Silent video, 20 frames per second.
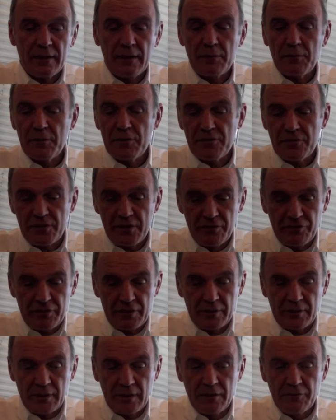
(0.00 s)
I received
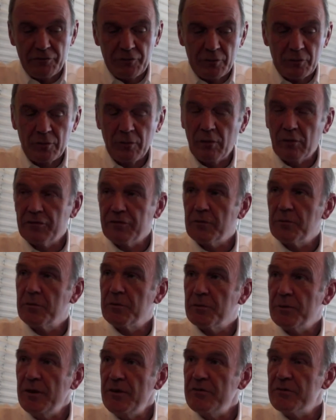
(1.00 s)
a telephone call from
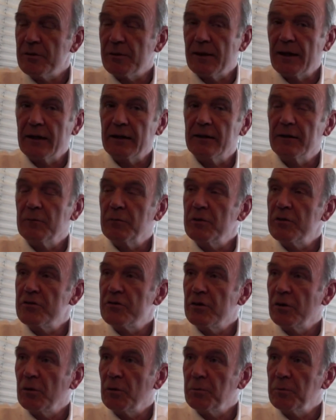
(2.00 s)
the race director,
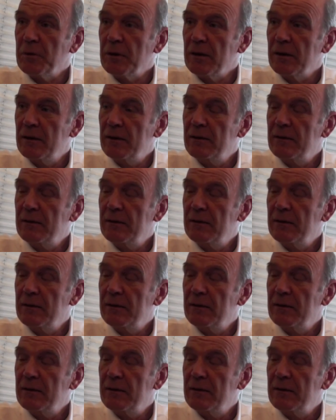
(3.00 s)
which told me,